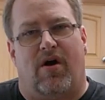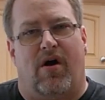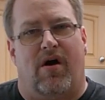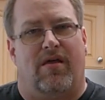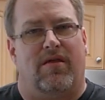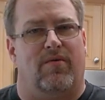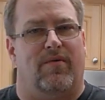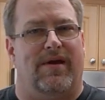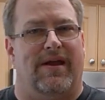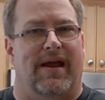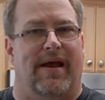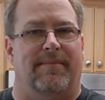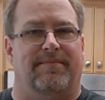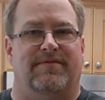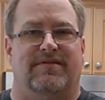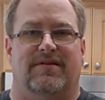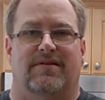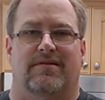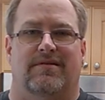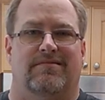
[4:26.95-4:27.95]
all the way
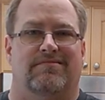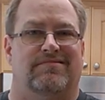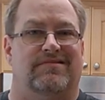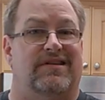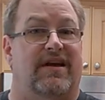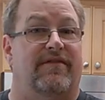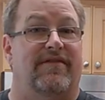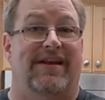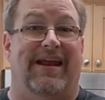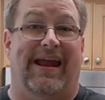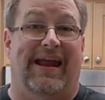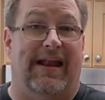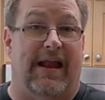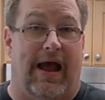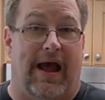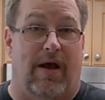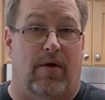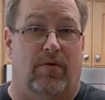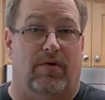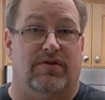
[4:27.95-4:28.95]
up to 7, 8
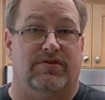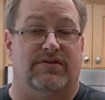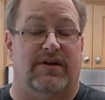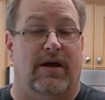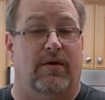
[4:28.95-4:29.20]
hours.